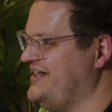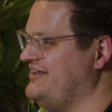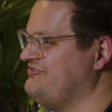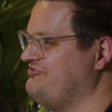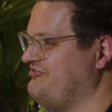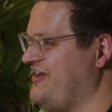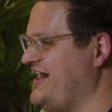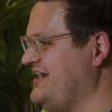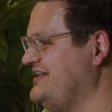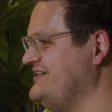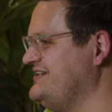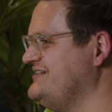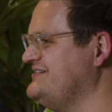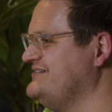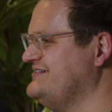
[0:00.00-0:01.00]
so that
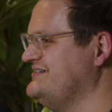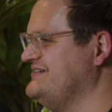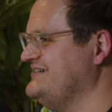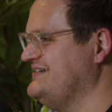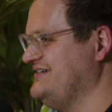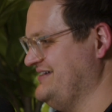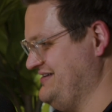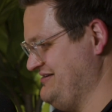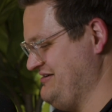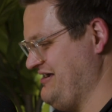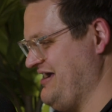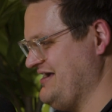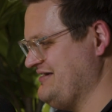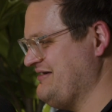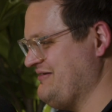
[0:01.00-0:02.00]
finally
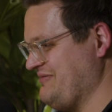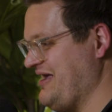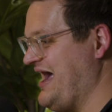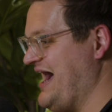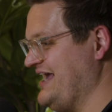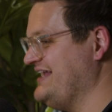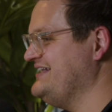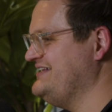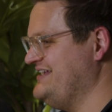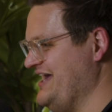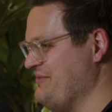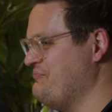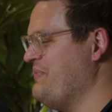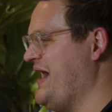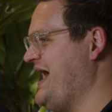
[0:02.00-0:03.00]
I
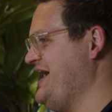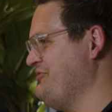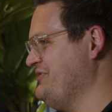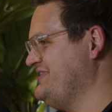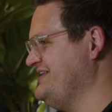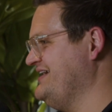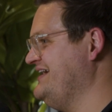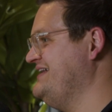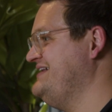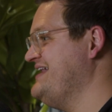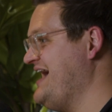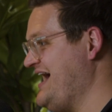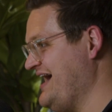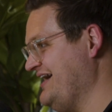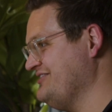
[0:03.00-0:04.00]
can get by with
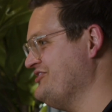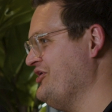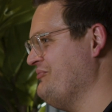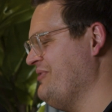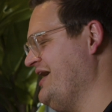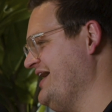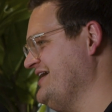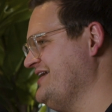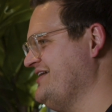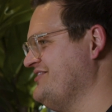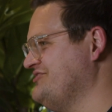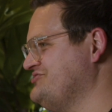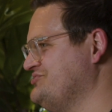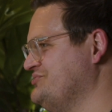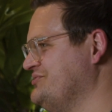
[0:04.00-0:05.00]
it and not go
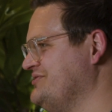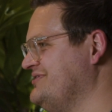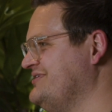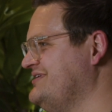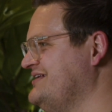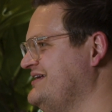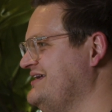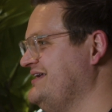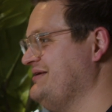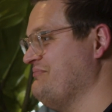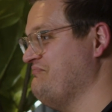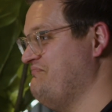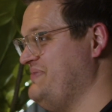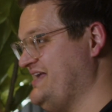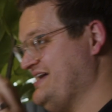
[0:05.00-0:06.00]
buy another tool
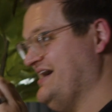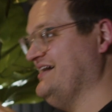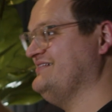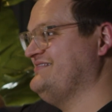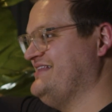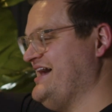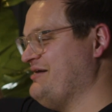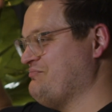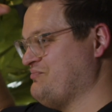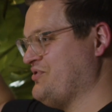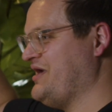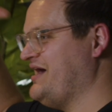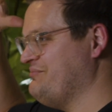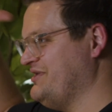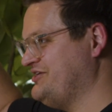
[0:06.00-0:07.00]
because
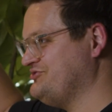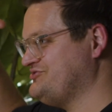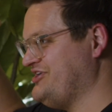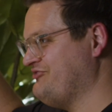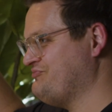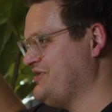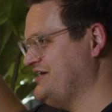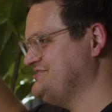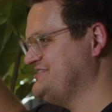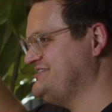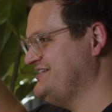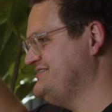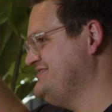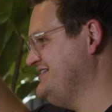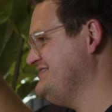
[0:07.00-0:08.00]
that Microsoft
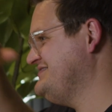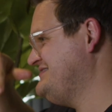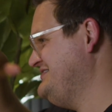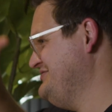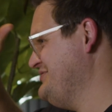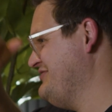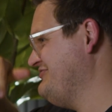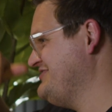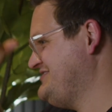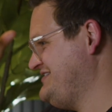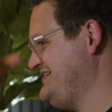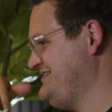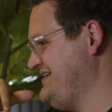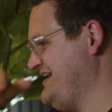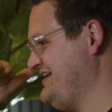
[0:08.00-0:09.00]
project exists. Do you ever